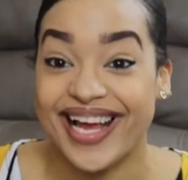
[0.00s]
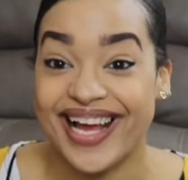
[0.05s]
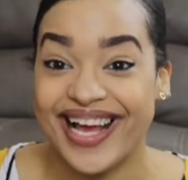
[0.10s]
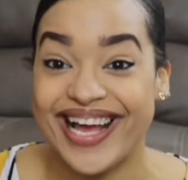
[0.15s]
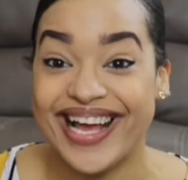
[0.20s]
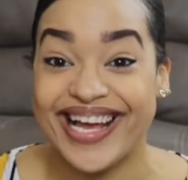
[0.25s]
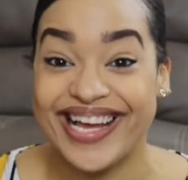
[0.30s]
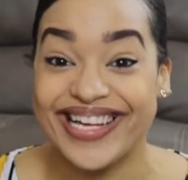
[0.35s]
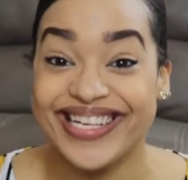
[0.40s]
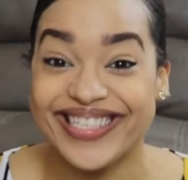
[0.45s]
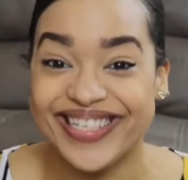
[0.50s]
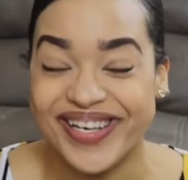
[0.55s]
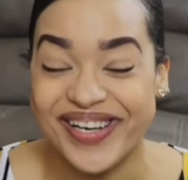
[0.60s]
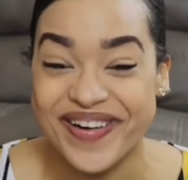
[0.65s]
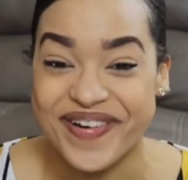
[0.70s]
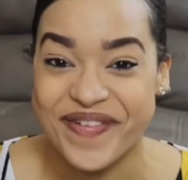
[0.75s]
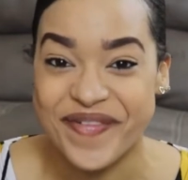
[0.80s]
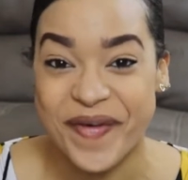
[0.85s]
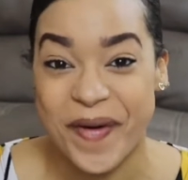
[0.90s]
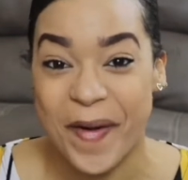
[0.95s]
Hey
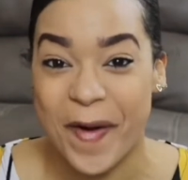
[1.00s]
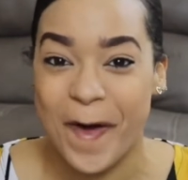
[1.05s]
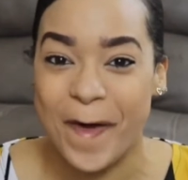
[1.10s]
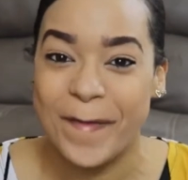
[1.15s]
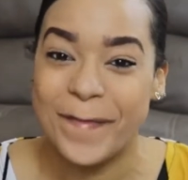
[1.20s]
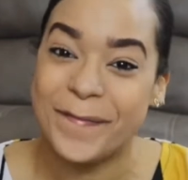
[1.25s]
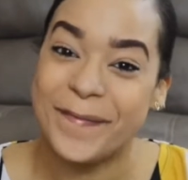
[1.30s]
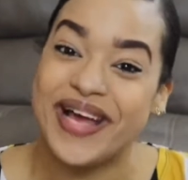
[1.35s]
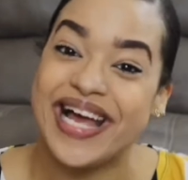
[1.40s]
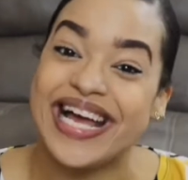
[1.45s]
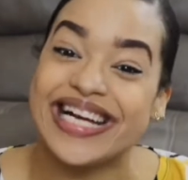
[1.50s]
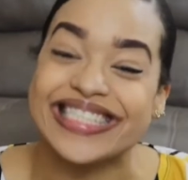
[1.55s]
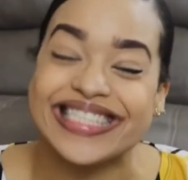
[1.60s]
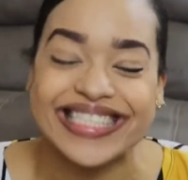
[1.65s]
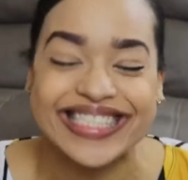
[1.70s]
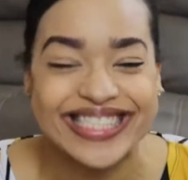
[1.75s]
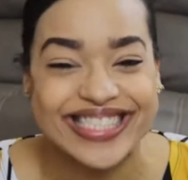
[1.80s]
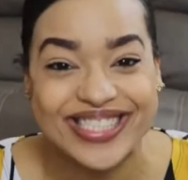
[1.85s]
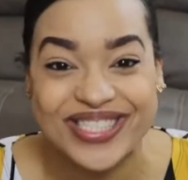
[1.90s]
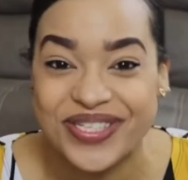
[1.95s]
y'all, and welcome back
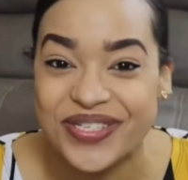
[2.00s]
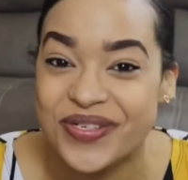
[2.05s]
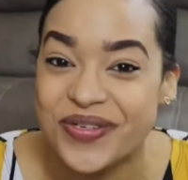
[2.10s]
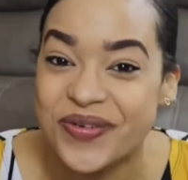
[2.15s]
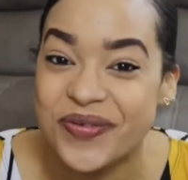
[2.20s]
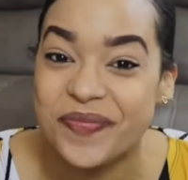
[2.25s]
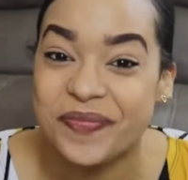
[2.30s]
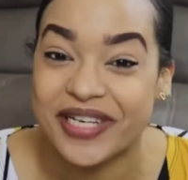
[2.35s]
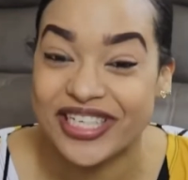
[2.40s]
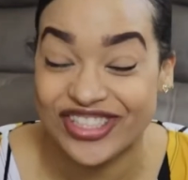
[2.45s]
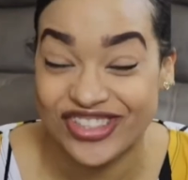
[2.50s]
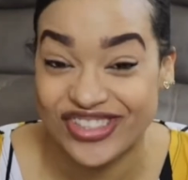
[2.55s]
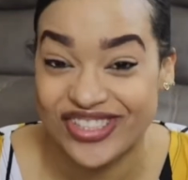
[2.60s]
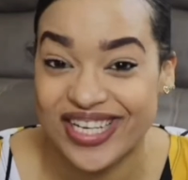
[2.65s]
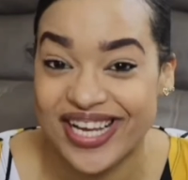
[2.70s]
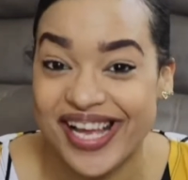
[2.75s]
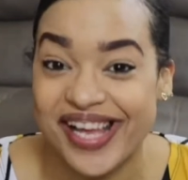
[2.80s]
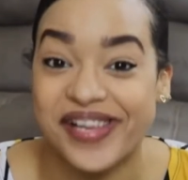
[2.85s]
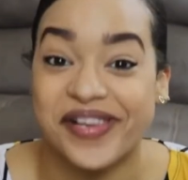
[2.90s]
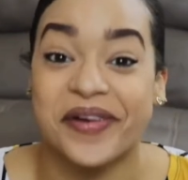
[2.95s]
to my
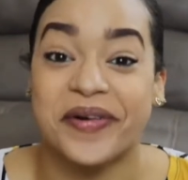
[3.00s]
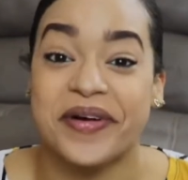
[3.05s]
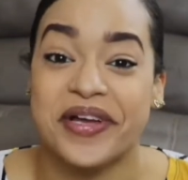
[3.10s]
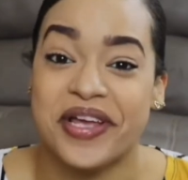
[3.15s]
channel.